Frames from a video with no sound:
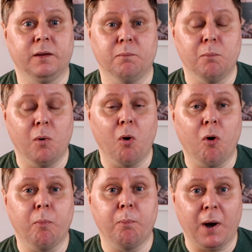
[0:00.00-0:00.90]

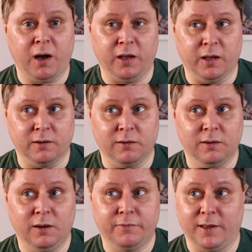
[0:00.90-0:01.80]
more bunging,
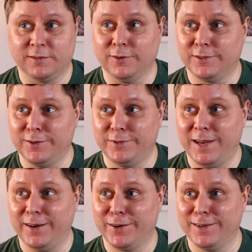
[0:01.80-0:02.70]
if that's not too
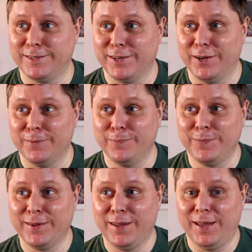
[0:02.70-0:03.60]
technical a term,
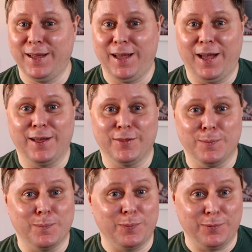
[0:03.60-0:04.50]

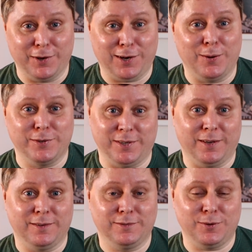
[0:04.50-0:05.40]
the
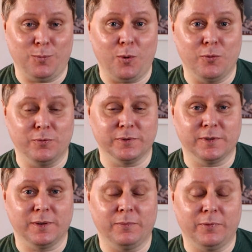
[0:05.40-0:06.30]
closer to
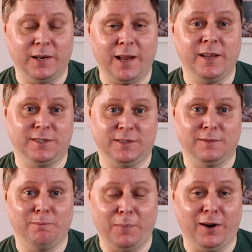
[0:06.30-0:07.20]
walls, the less
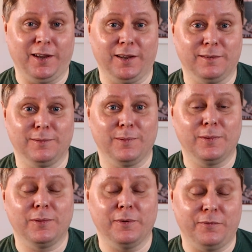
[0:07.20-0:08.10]
bunging
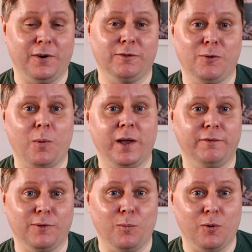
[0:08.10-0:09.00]
the further away from